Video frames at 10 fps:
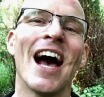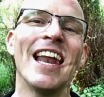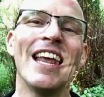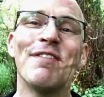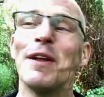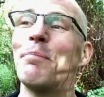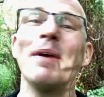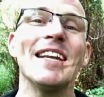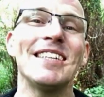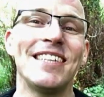and even
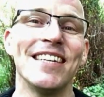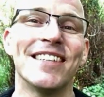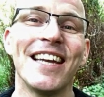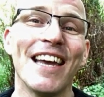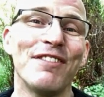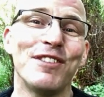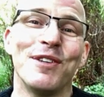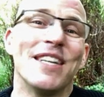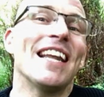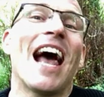abilities and gifts
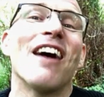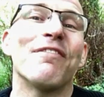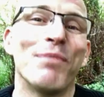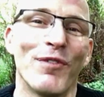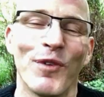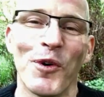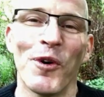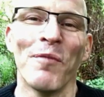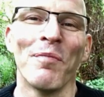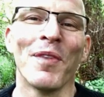you didn't have
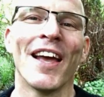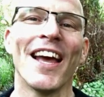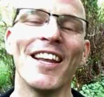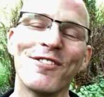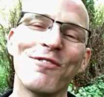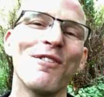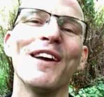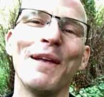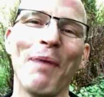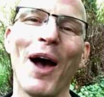before. It is
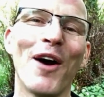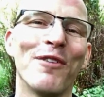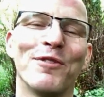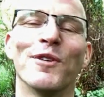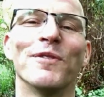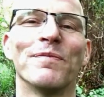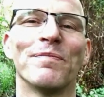really powerful.